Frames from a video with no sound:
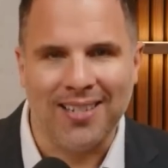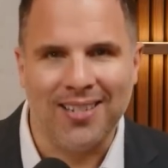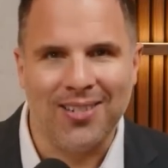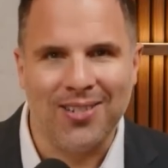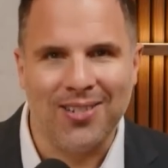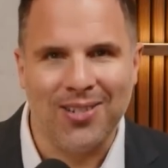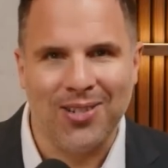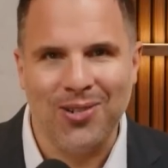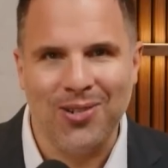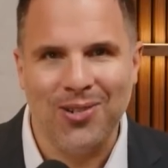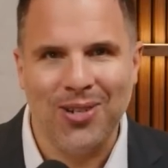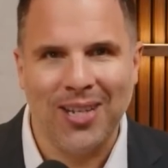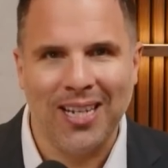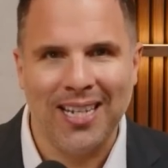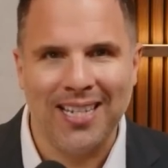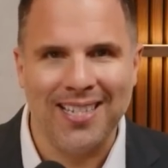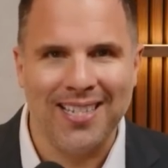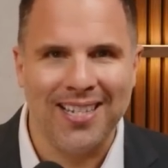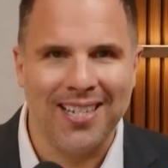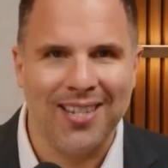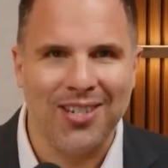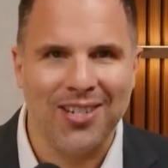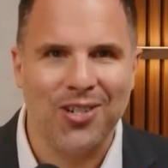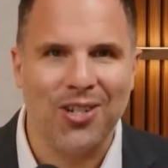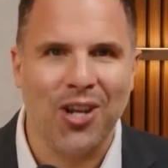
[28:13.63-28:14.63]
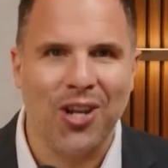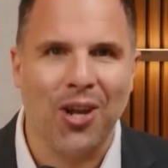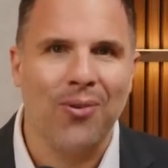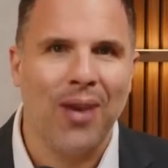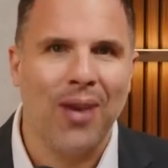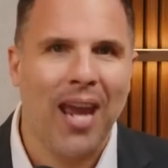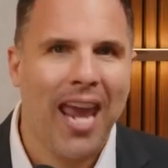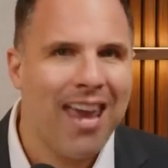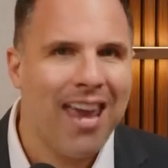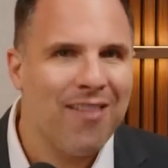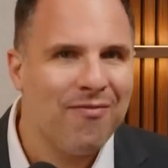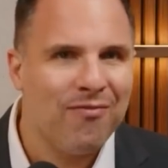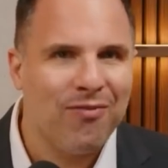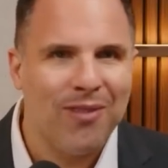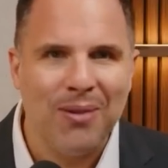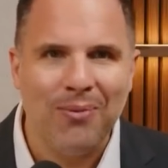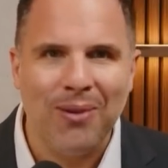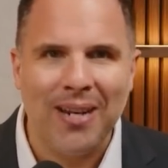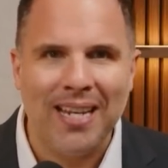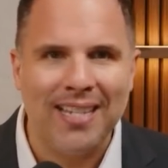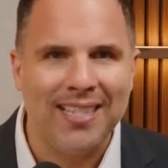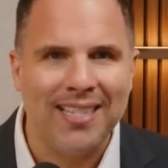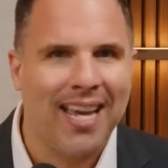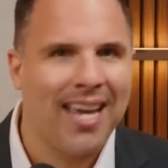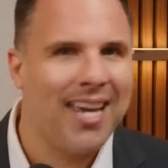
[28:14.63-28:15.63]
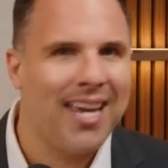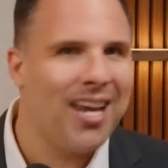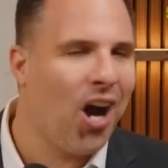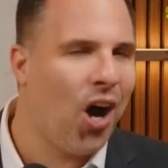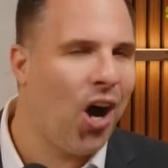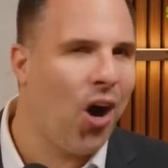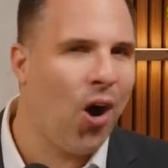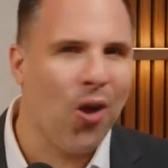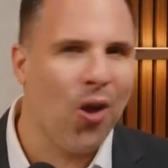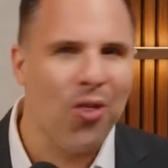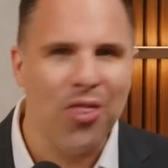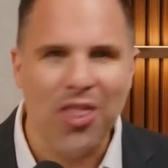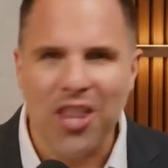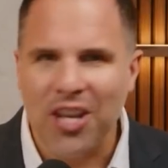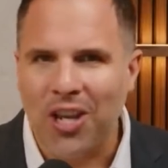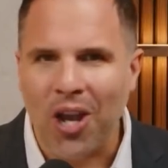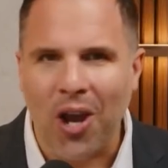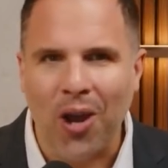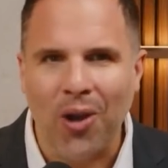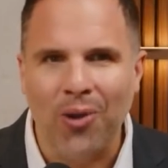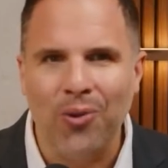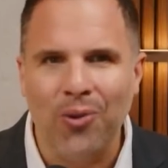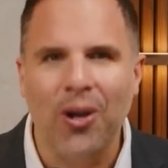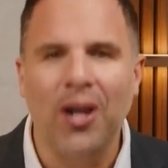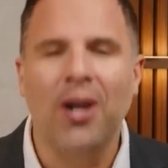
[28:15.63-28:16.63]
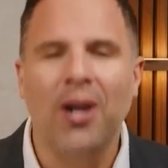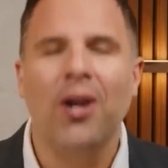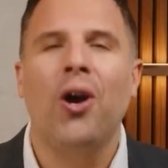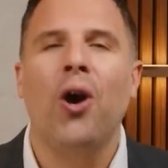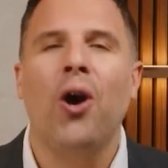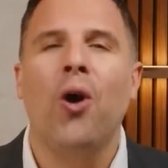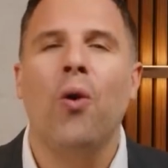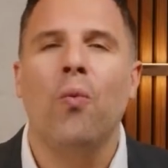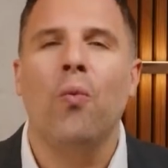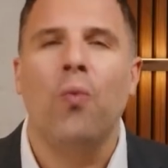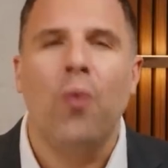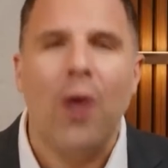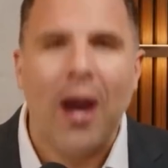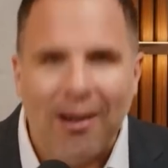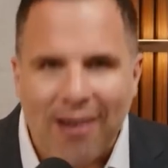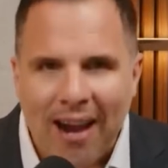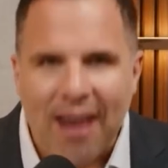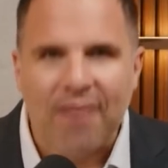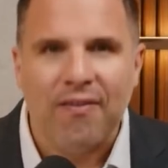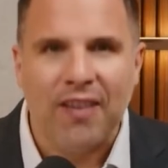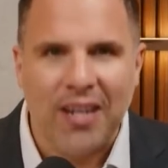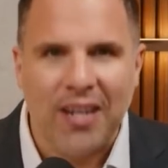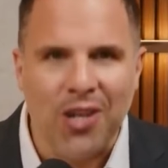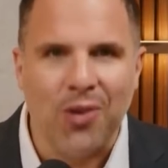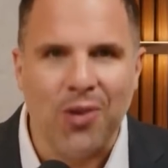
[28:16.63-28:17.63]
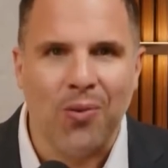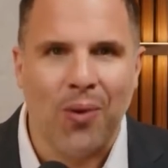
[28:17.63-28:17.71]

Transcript: so you can listen to the show every weekday on the go, wherever you